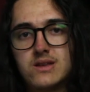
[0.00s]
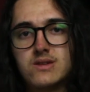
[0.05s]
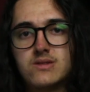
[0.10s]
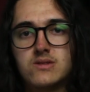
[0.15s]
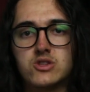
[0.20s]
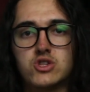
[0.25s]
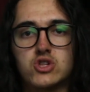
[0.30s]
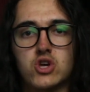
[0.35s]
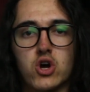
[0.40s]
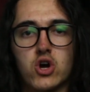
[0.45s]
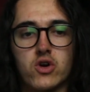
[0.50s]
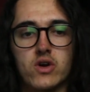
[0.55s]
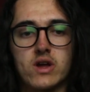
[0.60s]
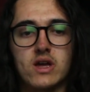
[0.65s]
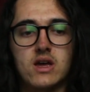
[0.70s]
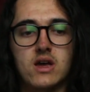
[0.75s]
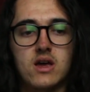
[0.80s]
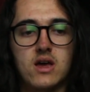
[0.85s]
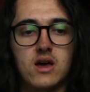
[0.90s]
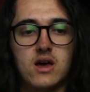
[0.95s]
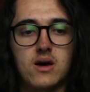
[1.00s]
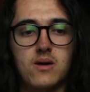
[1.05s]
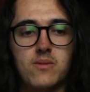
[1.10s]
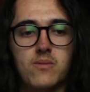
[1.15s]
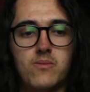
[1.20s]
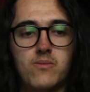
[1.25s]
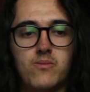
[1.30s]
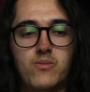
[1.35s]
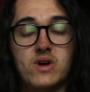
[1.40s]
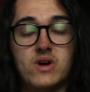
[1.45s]
Sorry.
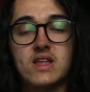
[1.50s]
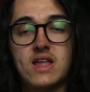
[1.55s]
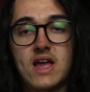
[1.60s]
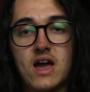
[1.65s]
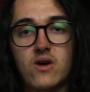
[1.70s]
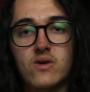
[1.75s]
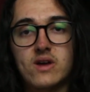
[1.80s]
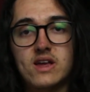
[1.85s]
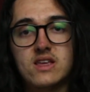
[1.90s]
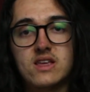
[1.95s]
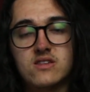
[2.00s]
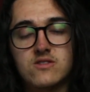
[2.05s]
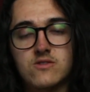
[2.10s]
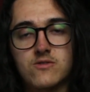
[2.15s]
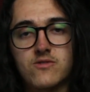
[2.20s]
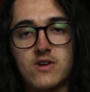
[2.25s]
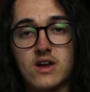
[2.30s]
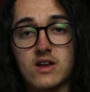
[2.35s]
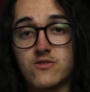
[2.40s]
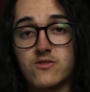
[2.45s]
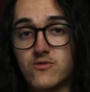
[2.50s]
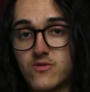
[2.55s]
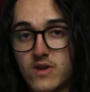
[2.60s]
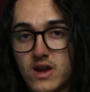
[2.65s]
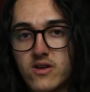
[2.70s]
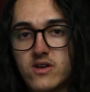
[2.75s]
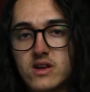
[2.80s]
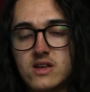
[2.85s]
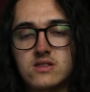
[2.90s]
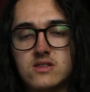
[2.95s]
But now it is in fact
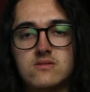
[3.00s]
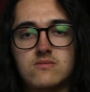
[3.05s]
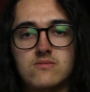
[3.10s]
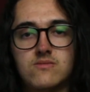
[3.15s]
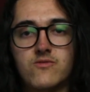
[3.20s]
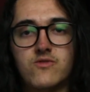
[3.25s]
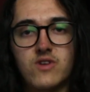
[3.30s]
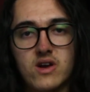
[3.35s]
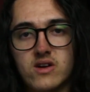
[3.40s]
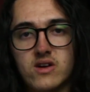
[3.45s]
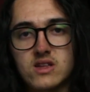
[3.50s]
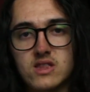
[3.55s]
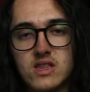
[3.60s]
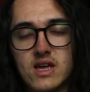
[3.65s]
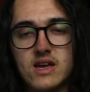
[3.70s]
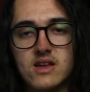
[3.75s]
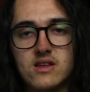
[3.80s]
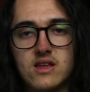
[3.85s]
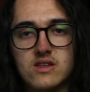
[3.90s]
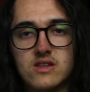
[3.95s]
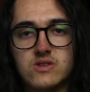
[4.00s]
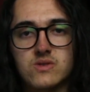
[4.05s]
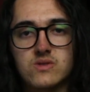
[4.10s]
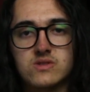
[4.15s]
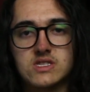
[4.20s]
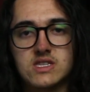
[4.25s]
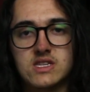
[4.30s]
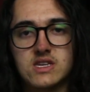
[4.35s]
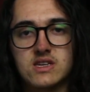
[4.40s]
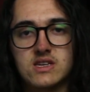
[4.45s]
very, very late, as you
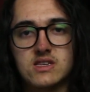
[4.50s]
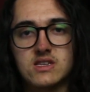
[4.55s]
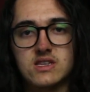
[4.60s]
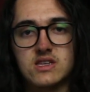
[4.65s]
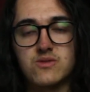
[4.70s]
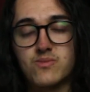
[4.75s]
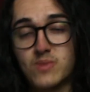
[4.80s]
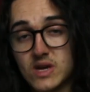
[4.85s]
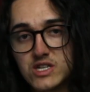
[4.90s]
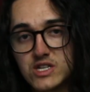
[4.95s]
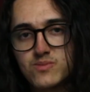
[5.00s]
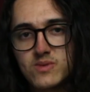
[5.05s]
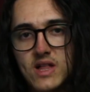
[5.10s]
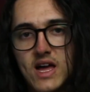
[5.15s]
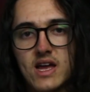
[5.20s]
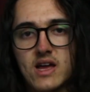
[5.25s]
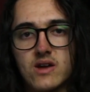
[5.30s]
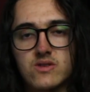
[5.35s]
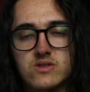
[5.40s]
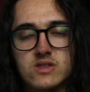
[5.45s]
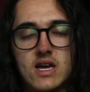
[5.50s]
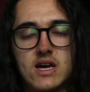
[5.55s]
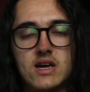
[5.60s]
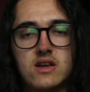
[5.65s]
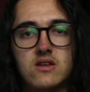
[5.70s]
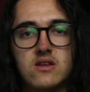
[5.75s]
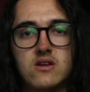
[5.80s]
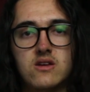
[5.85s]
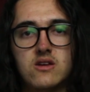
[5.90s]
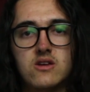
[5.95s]
can see, because it is pitch black
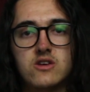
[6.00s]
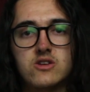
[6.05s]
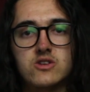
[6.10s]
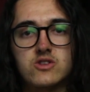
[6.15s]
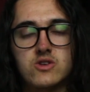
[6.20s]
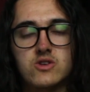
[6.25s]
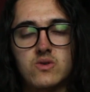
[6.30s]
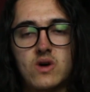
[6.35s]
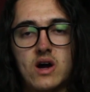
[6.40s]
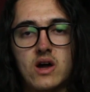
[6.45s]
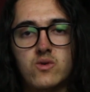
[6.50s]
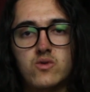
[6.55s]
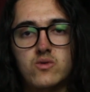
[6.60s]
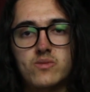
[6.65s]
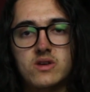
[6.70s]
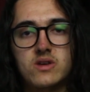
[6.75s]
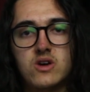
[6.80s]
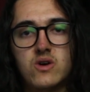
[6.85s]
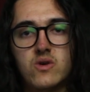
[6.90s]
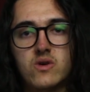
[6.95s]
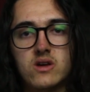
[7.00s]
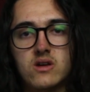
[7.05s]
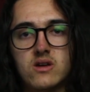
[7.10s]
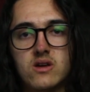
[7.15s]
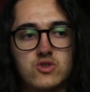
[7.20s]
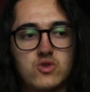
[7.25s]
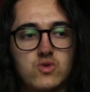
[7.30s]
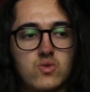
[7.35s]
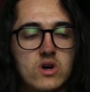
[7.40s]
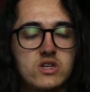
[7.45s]
outside. So I will be going
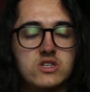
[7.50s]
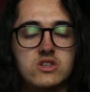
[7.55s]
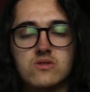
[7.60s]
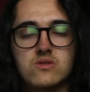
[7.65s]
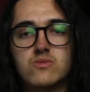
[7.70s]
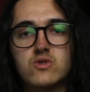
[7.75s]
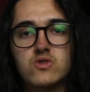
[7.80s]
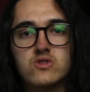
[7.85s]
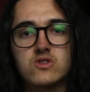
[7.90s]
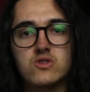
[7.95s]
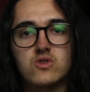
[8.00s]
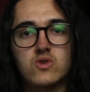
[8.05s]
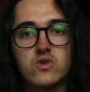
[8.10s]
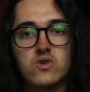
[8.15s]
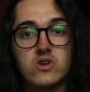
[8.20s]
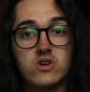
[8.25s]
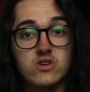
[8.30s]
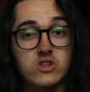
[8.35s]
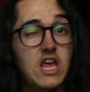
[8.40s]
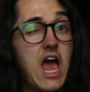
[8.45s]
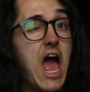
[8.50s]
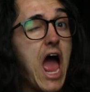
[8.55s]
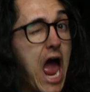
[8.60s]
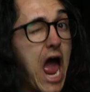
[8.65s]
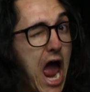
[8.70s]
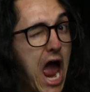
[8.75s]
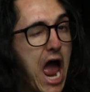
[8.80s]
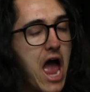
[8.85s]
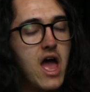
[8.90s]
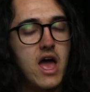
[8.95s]
to watch some more tutorials,
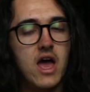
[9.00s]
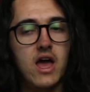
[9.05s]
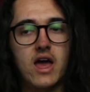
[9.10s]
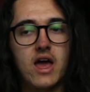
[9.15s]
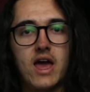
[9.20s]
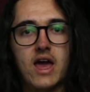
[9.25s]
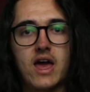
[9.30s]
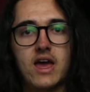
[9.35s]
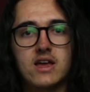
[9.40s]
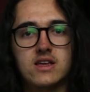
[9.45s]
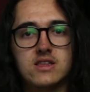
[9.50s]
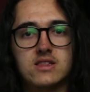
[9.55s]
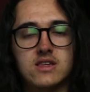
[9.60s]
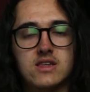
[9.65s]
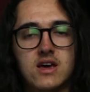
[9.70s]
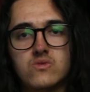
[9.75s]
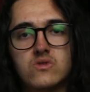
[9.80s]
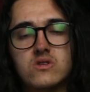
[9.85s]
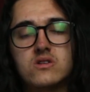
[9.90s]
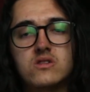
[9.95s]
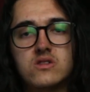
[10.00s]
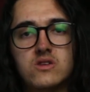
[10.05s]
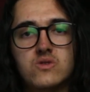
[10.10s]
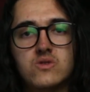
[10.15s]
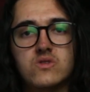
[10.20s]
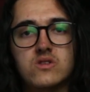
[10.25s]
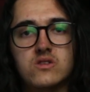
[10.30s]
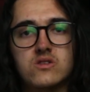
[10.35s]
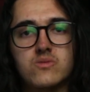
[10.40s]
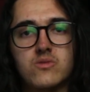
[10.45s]
and we'll
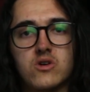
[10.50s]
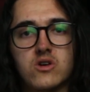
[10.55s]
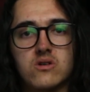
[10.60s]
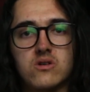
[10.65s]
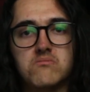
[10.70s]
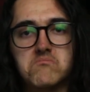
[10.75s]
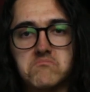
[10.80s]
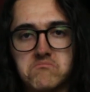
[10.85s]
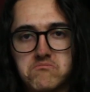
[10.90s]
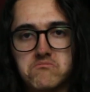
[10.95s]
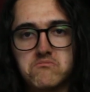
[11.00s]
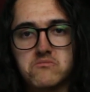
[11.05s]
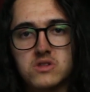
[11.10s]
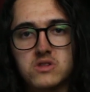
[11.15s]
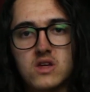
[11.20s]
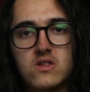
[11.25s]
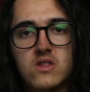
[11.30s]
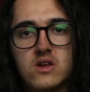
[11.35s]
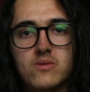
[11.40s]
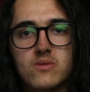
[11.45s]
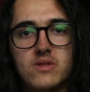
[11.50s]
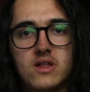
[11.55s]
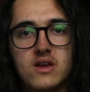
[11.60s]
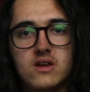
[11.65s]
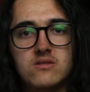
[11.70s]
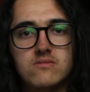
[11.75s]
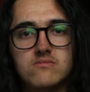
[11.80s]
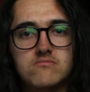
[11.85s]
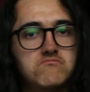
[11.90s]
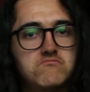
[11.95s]
continue this tomorrow. Sound like a
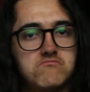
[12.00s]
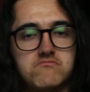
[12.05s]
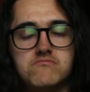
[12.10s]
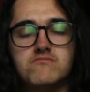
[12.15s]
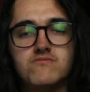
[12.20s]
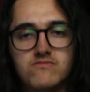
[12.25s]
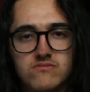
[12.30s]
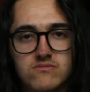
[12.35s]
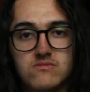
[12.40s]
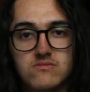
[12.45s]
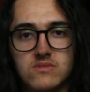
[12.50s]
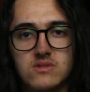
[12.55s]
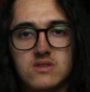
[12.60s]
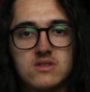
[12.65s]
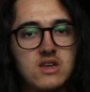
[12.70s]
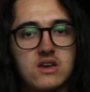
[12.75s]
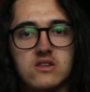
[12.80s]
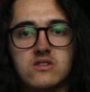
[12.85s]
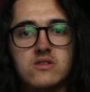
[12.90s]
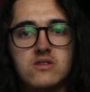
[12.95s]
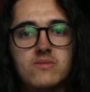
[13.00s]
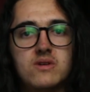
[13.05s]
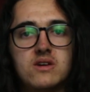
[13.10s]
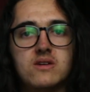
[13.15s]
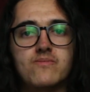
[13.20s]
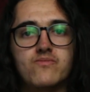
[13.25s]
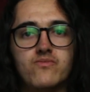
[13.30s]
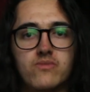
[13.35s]
plan? Does to me.